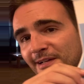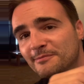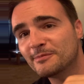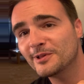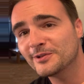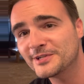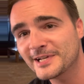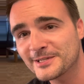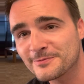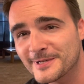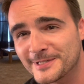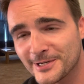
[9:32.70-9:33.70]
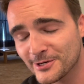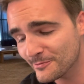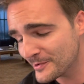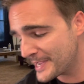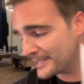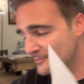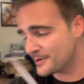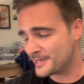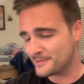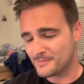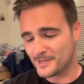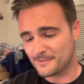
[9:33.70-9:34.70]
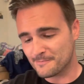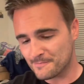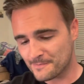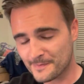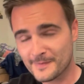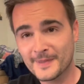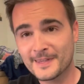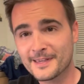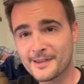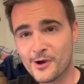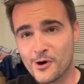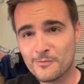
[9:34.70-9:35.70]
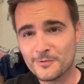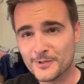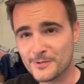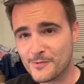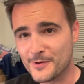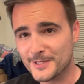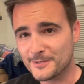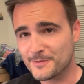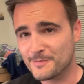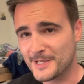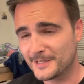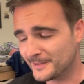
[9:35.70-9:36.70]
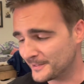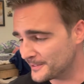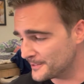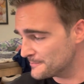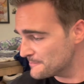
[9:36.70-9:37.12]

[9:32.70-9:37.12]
apologize for my terrible handwriting, but hopefully the point has been made clear.